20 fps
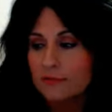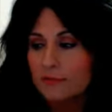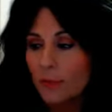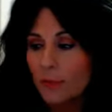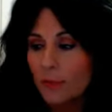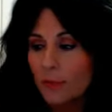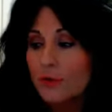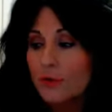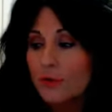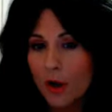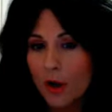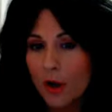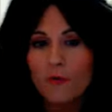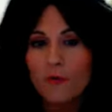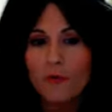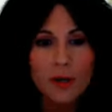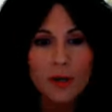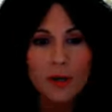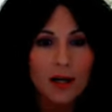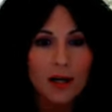most of
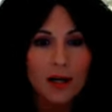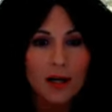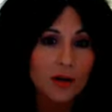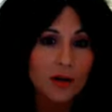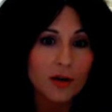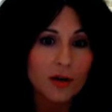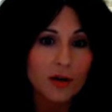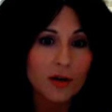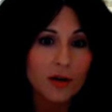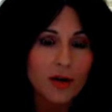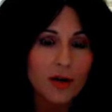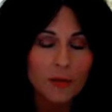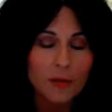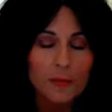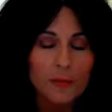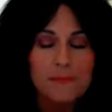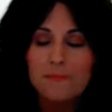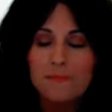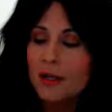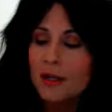them, and I love
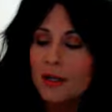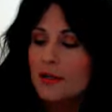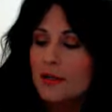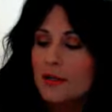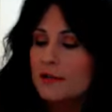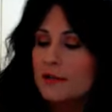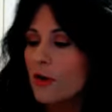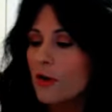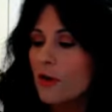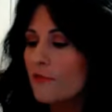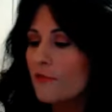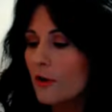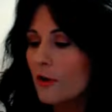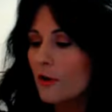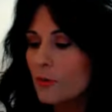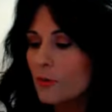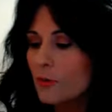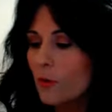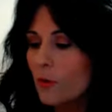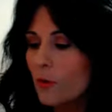them. So the
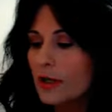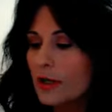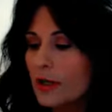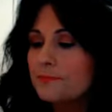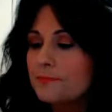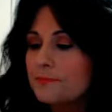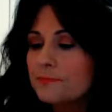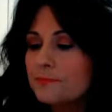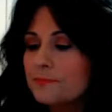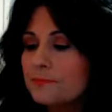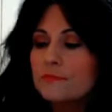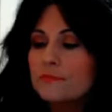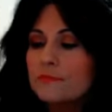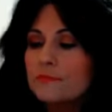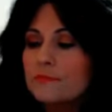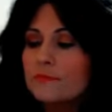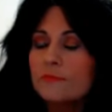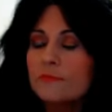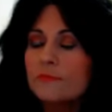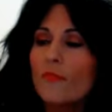first one
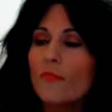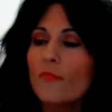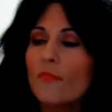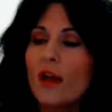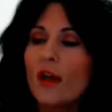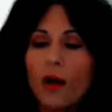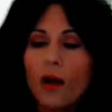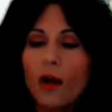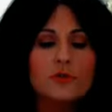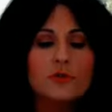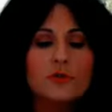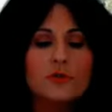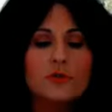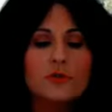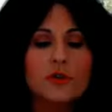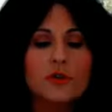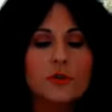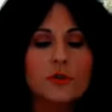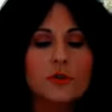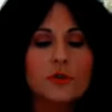I will
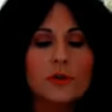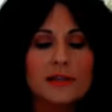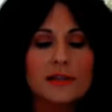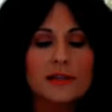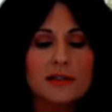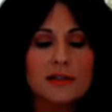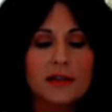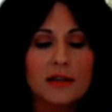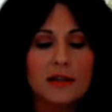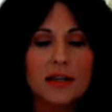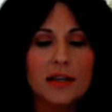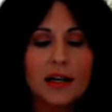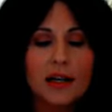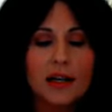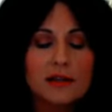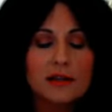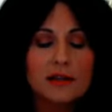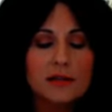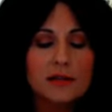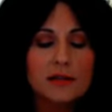do is the NYX